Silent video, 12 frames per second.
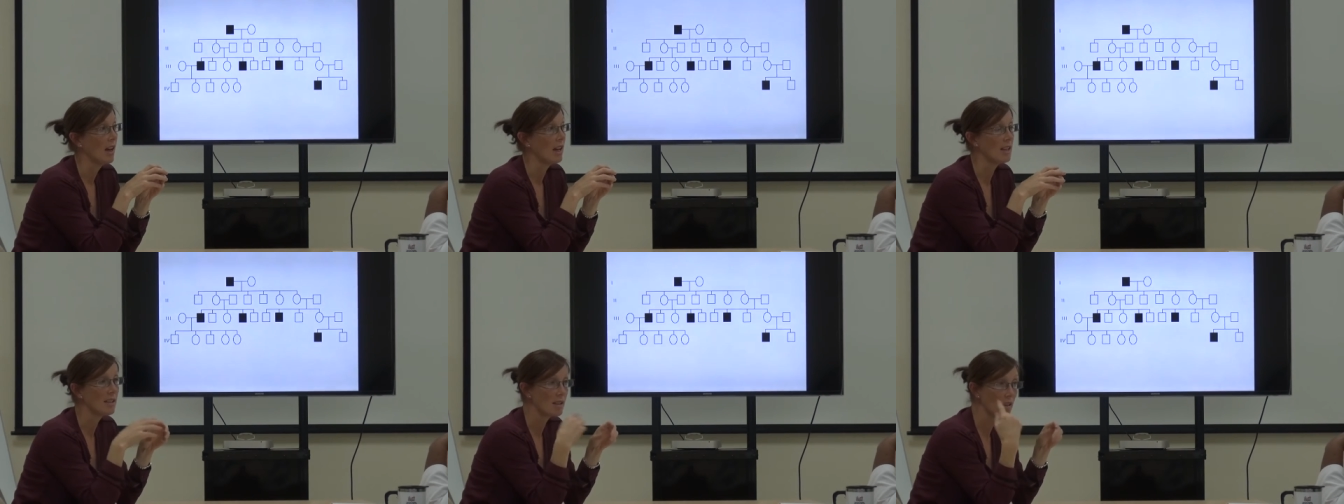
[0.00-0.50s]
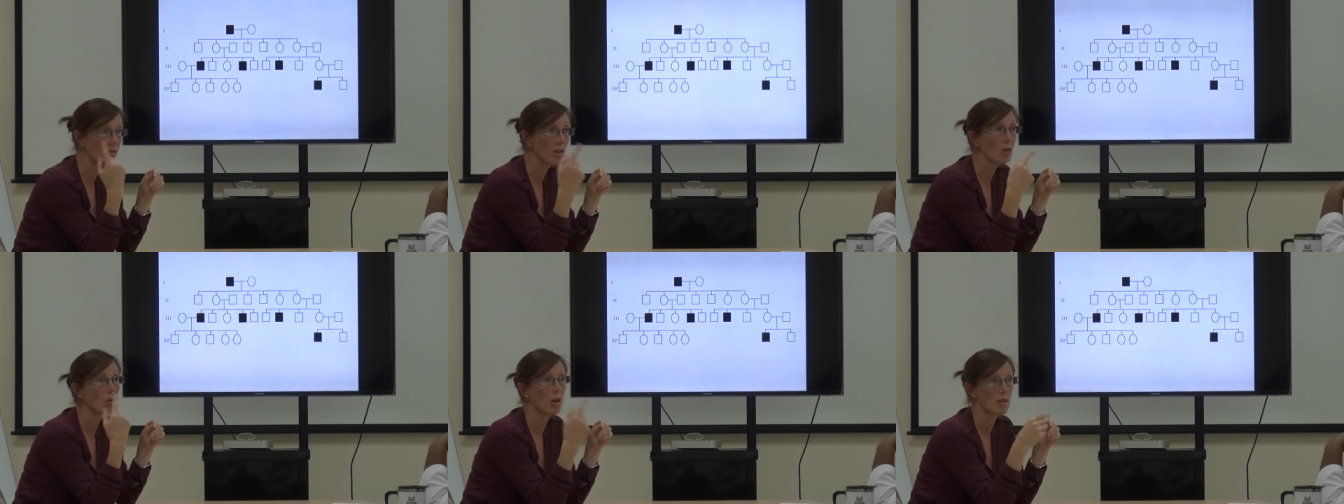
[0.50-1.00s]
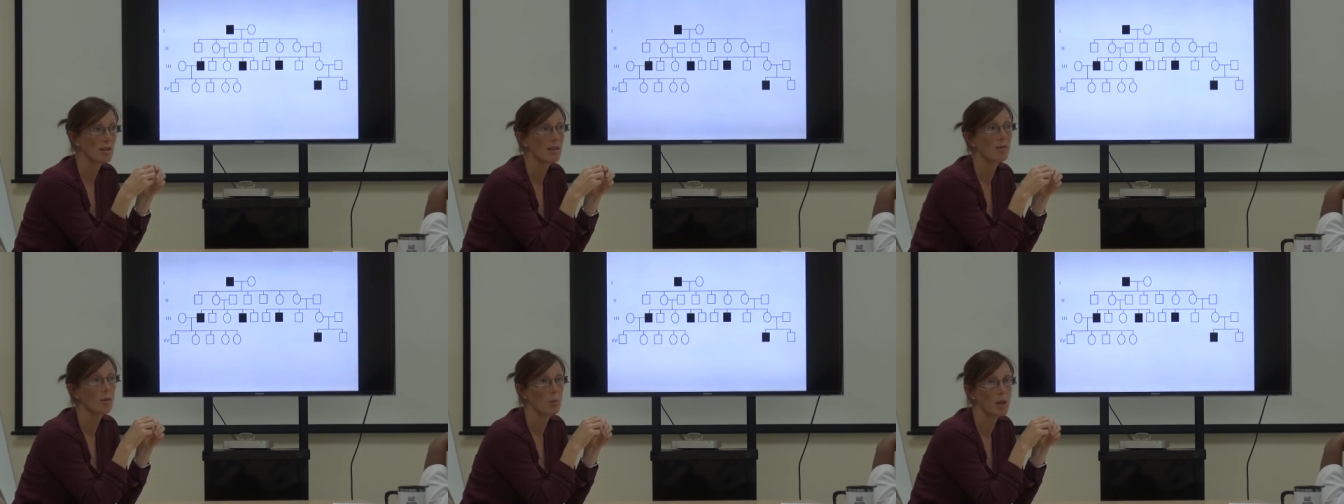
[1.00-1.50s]
And it's a difficult
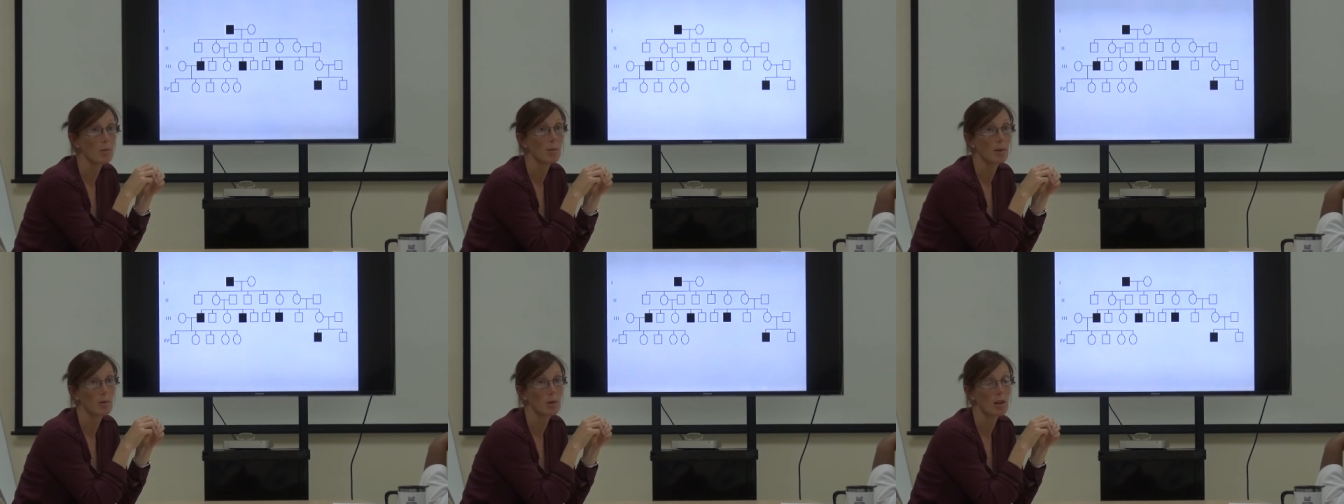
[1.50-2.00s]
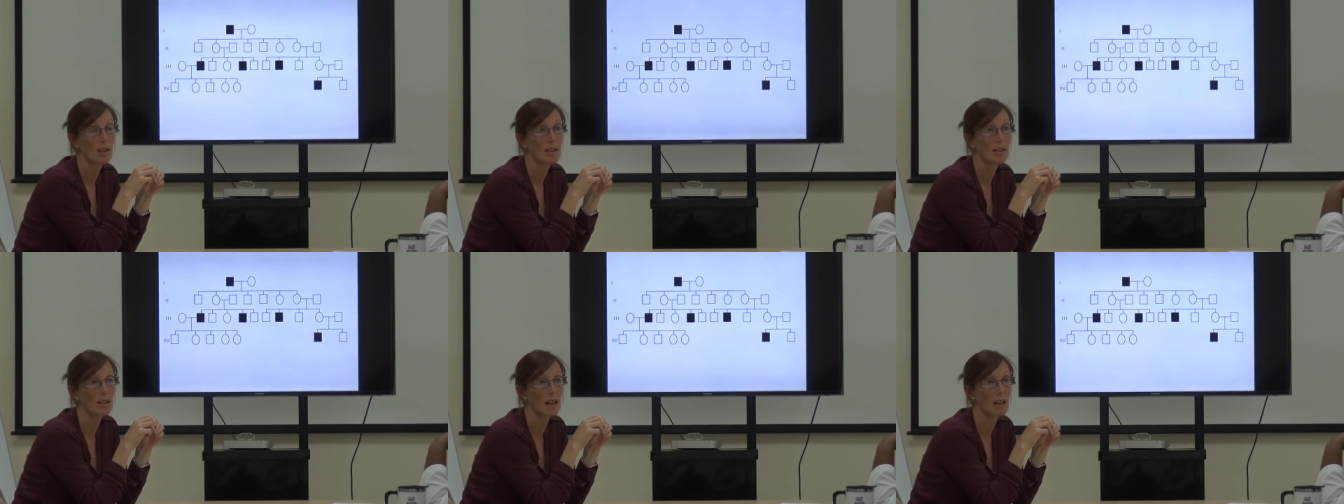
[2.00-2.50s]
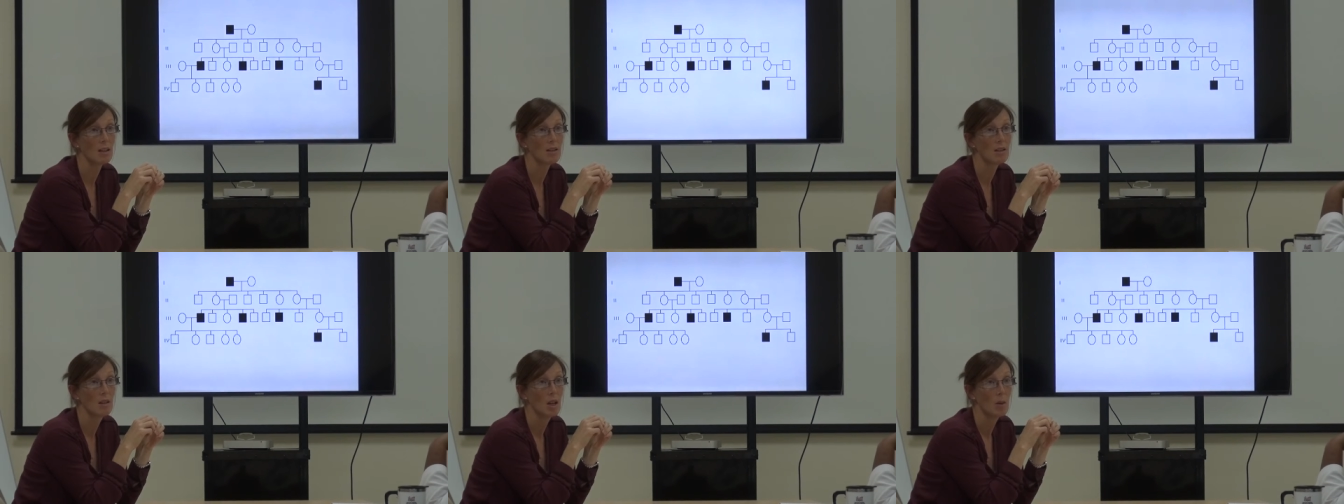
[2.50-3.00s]
concept for people to
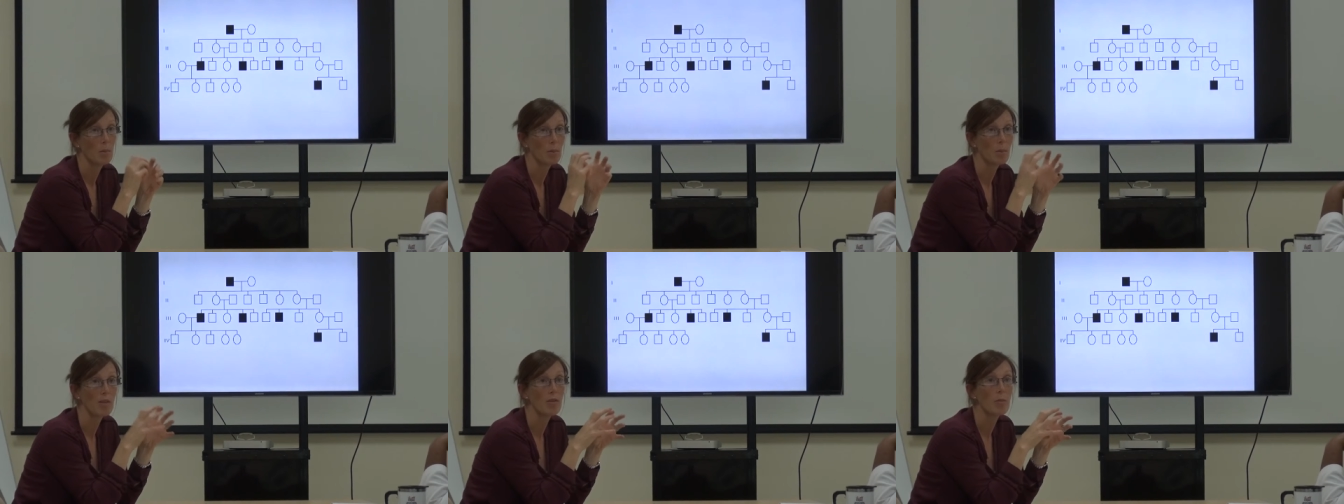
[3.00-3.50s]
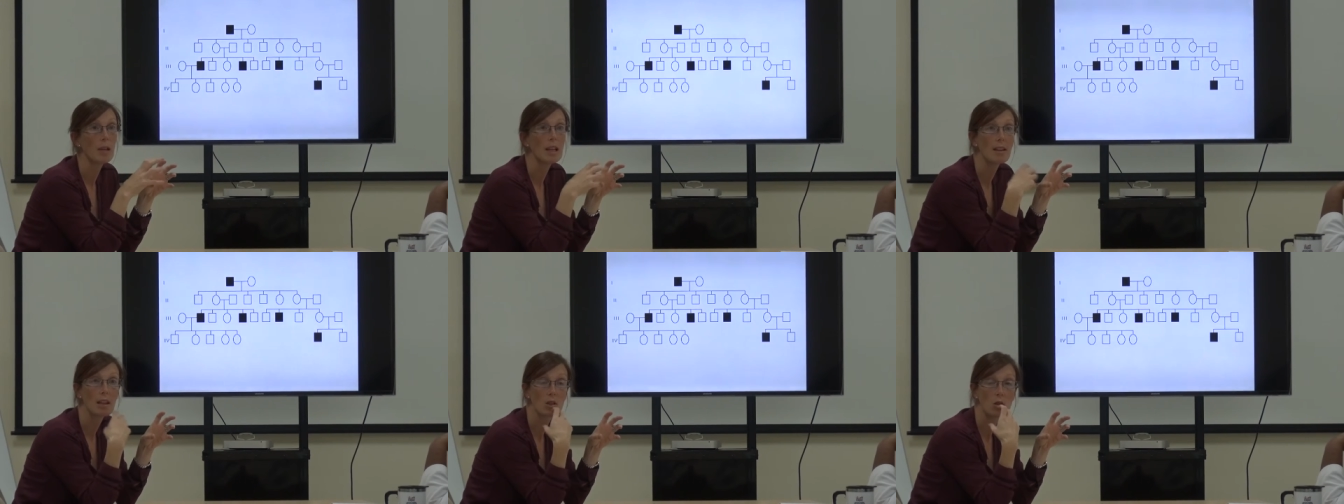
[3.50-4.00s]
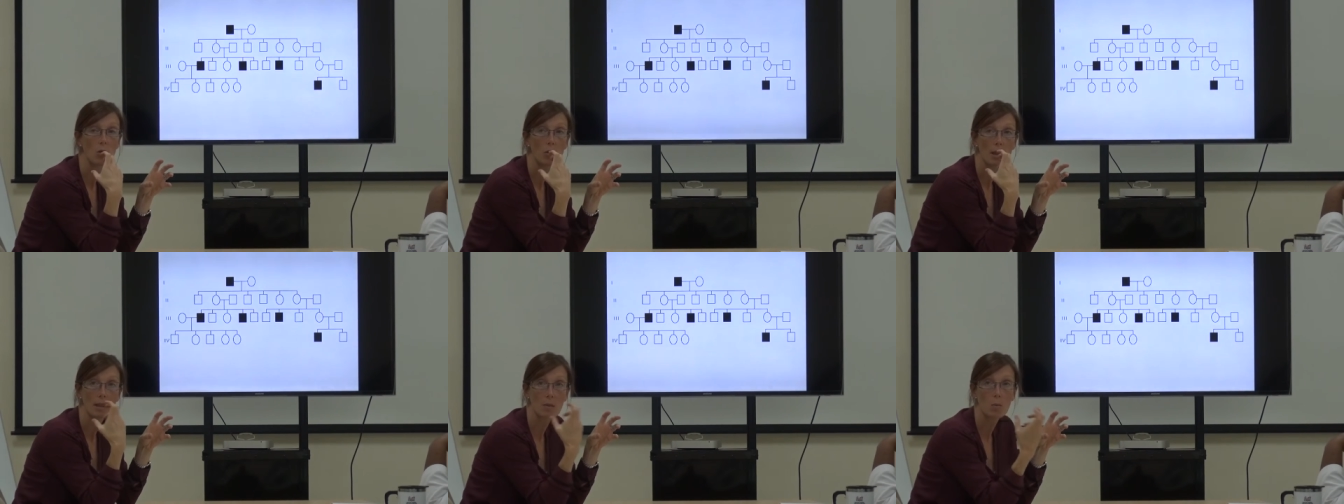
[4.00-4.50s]
understand, but be familiar that you
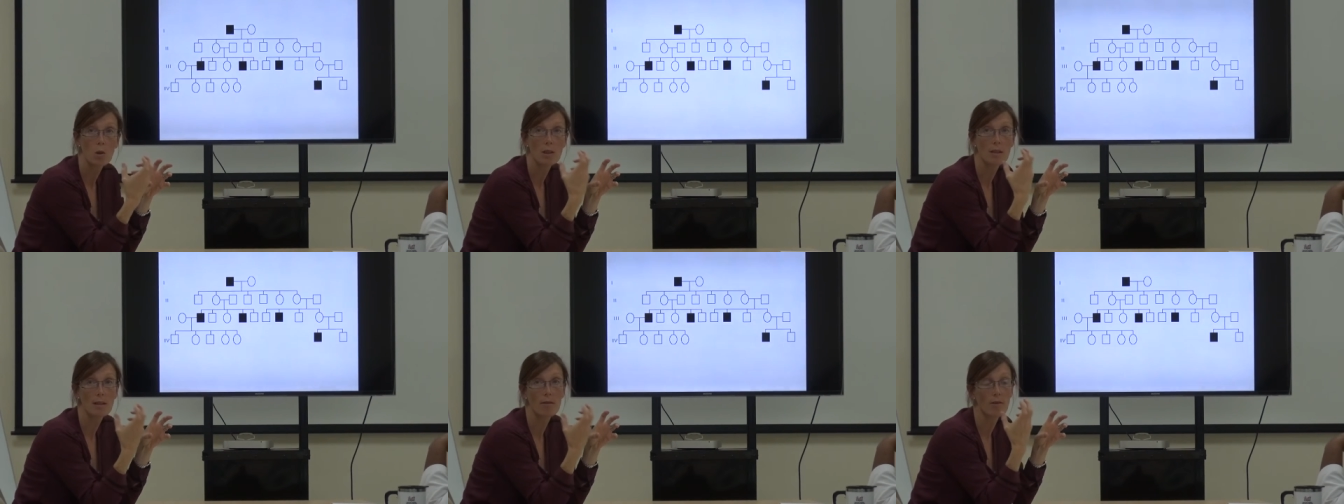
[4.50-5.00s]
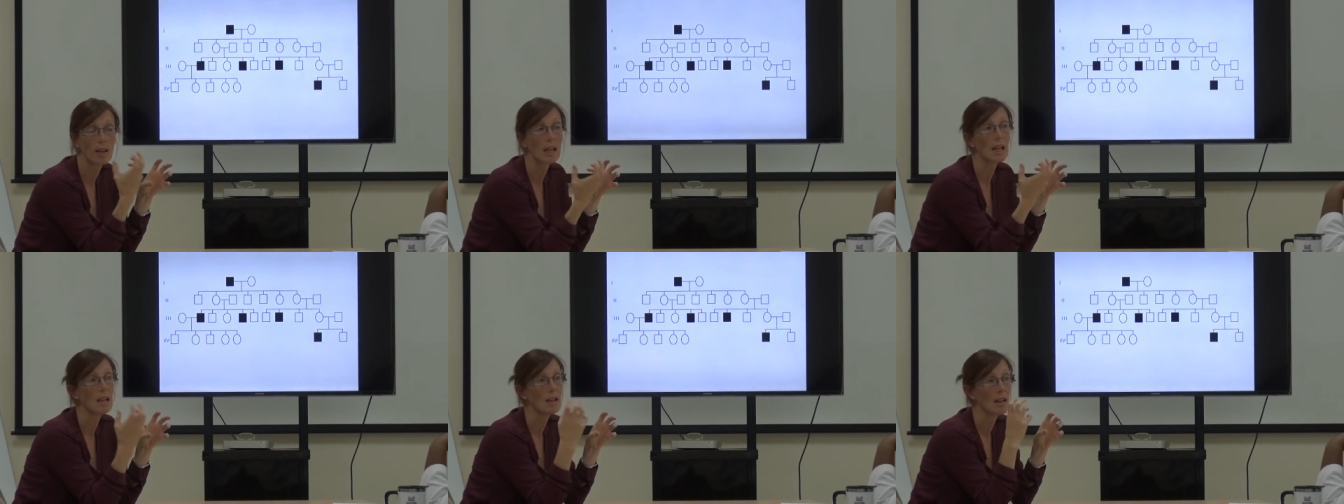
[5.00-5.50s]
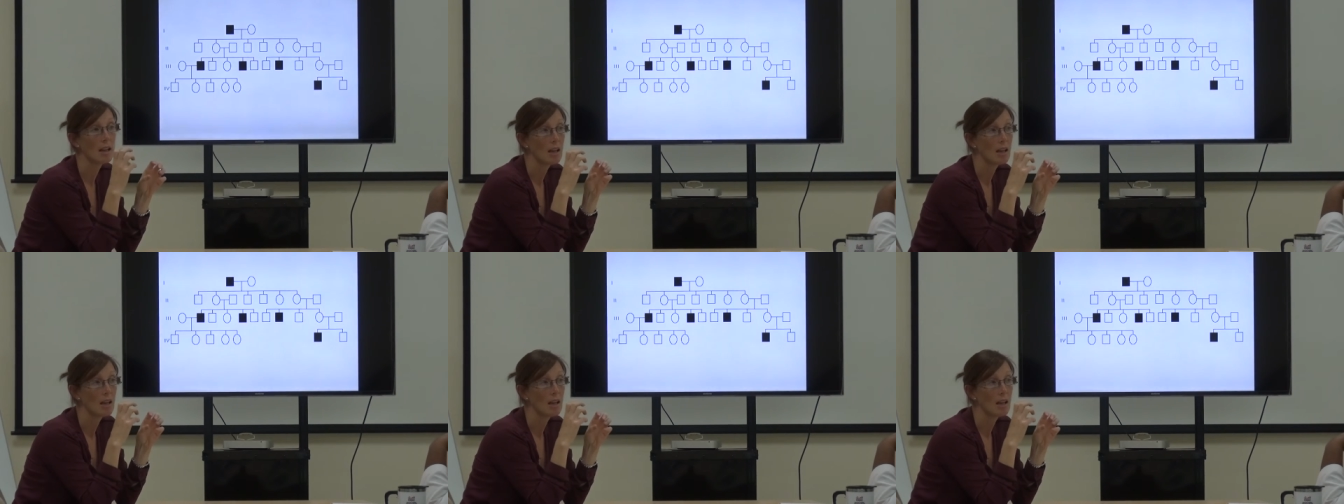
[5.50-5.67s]
expressively